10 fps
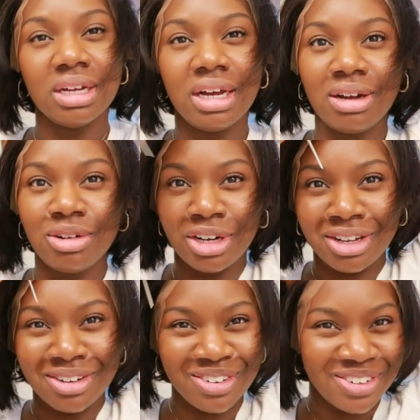I don't
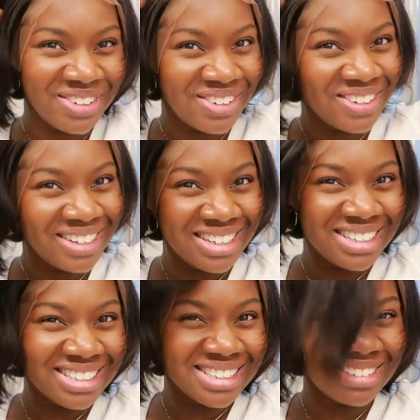know.
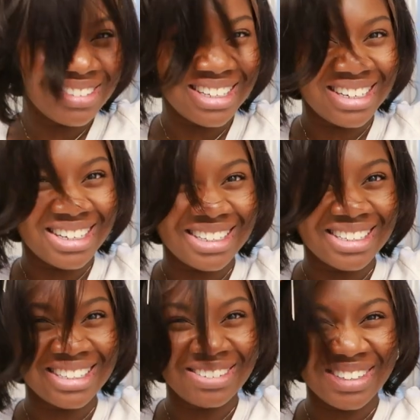Something,
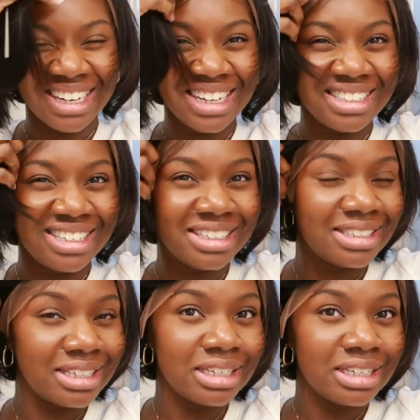something like this.